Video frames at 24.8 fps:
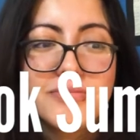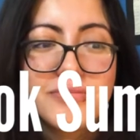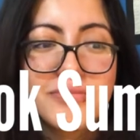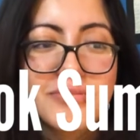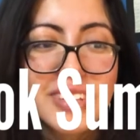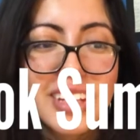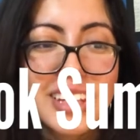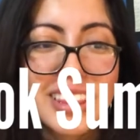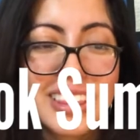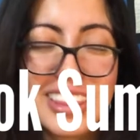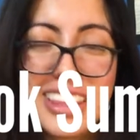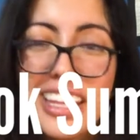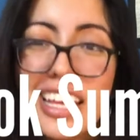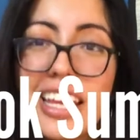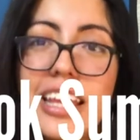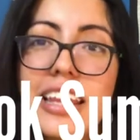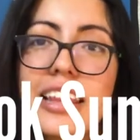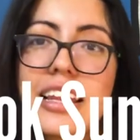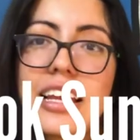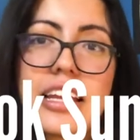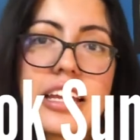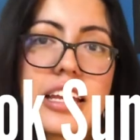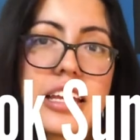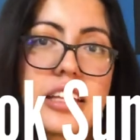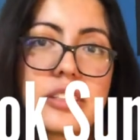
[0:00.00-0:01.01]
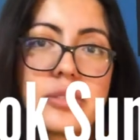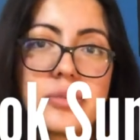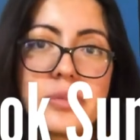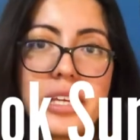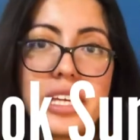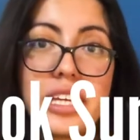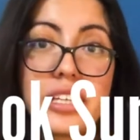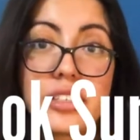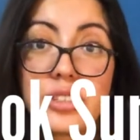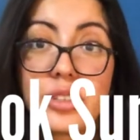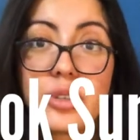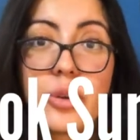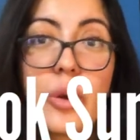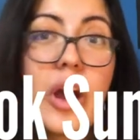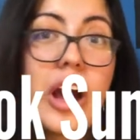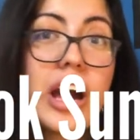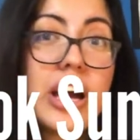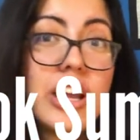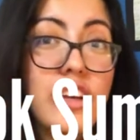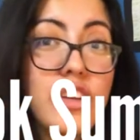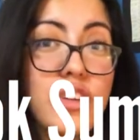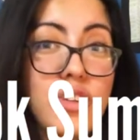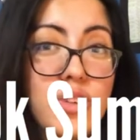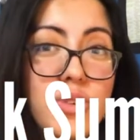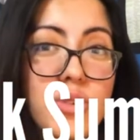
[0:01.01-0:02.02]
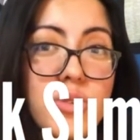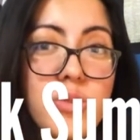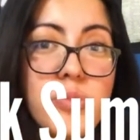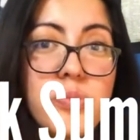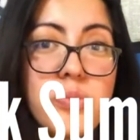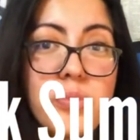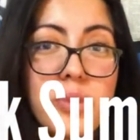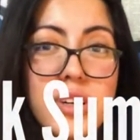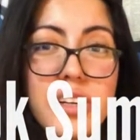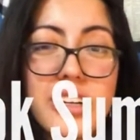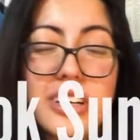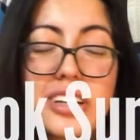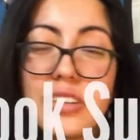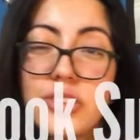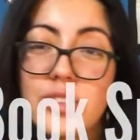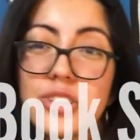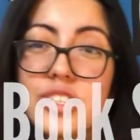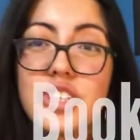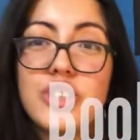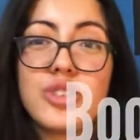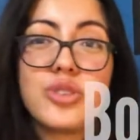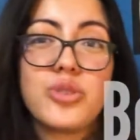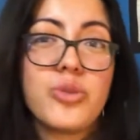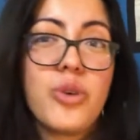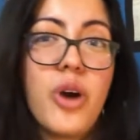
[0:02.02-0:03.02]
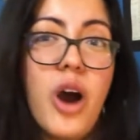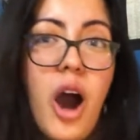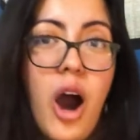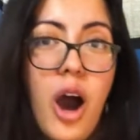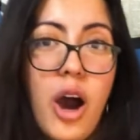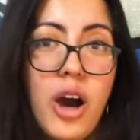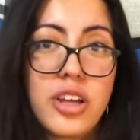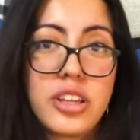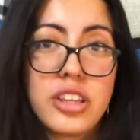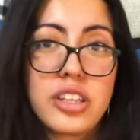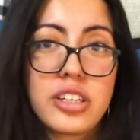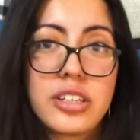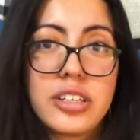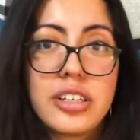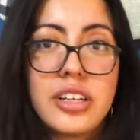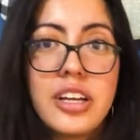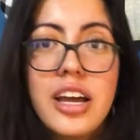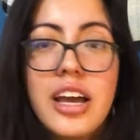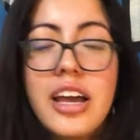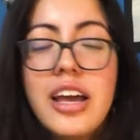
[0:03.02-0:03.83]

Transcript: the thing that gets me into a new book or a new author.